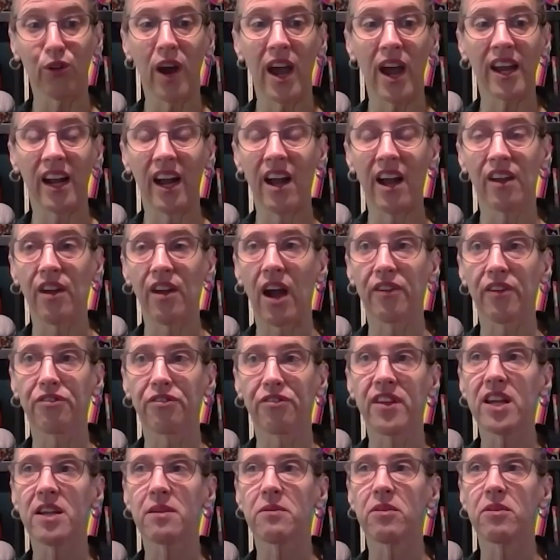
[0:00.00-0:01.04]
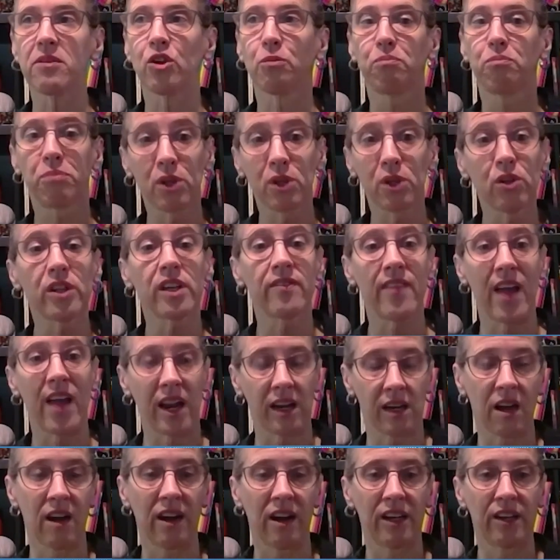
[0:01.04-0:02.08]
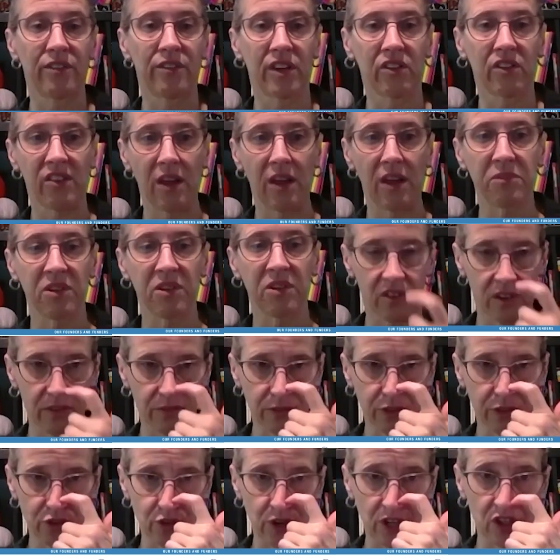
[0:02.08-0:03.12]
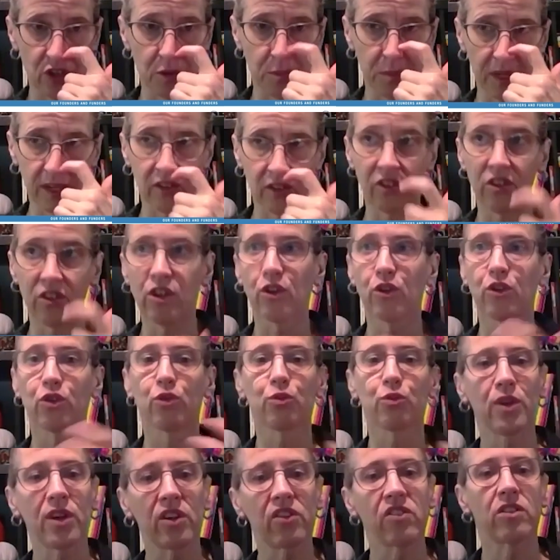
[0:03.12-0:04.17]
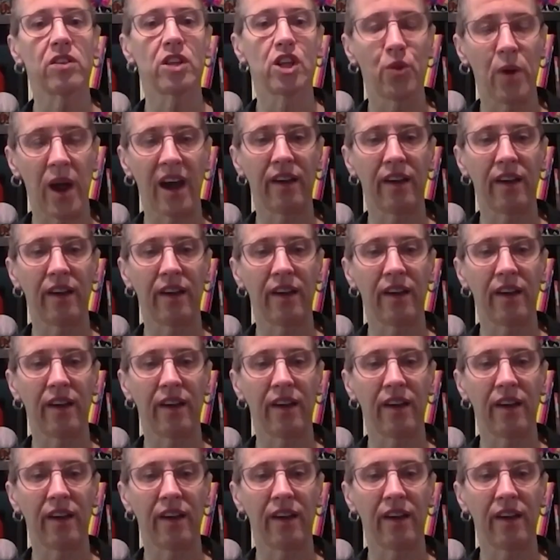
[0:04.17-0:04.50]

And I, I think you know building that kind of acceptance infrastructure because you know the reason that you